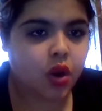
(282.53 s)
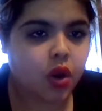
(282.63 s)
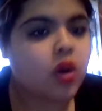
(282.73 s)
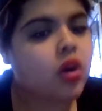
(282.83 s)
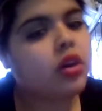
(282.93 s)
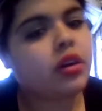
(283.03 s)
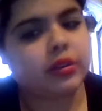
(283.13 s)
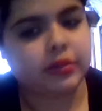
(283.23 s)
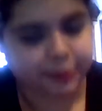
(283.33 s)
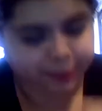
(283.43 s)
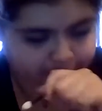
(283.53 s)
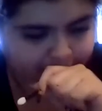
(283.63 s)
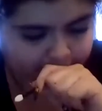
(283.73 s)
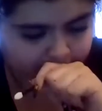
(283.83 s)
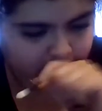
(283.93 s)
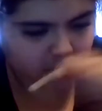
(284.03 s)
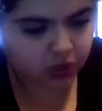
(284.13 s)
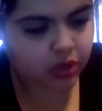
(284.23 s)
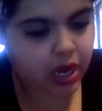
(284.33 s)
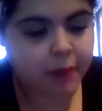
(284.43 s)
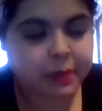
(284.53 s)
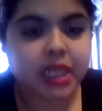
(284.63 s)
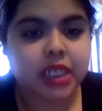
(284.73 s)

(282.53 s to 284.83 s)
or or I might